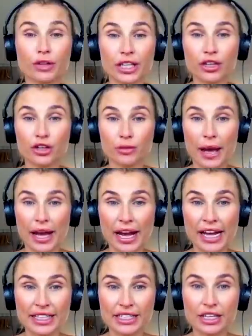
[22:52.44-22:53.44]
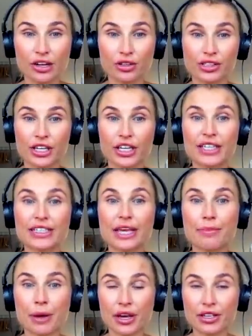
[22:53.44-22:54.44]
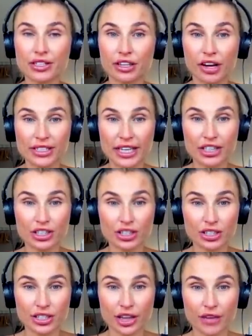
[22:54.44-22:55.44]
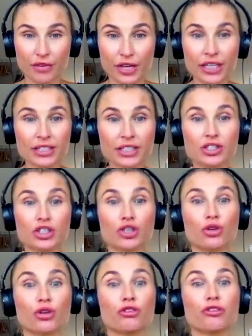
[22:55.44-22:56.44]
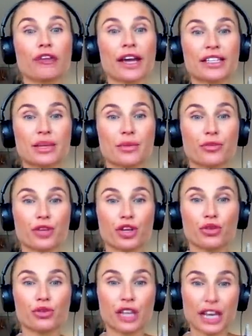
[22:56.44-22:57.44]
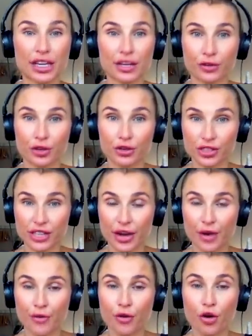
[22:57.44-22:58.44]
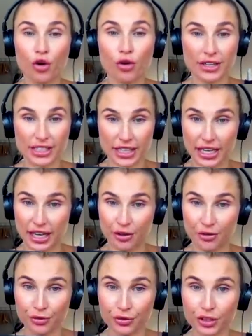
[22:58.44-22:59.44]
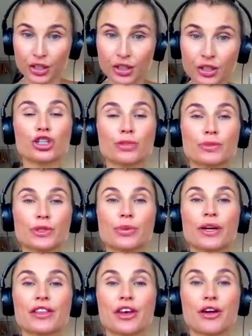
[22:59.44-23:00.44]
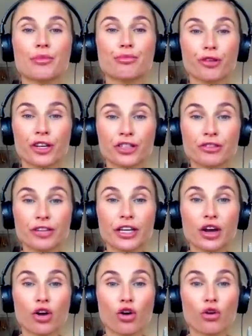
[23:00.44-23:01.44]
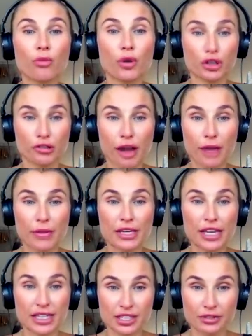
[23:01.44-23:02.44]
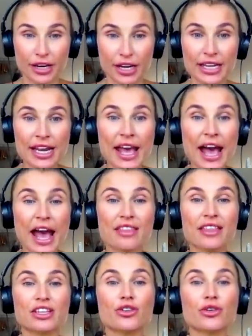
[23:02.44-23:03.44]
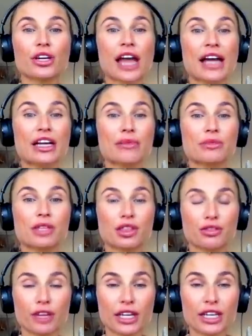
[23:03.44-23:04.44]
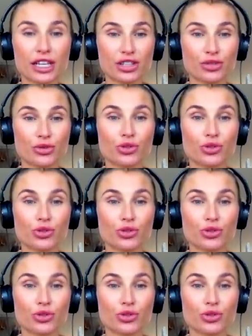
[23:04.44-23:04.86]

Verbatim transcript: What's really good about Katie Loxton is their personalisation service, so you can create something unique for yourself or as a gift. You can choose between their embroidery or monogram in lettering, and then you can add up to three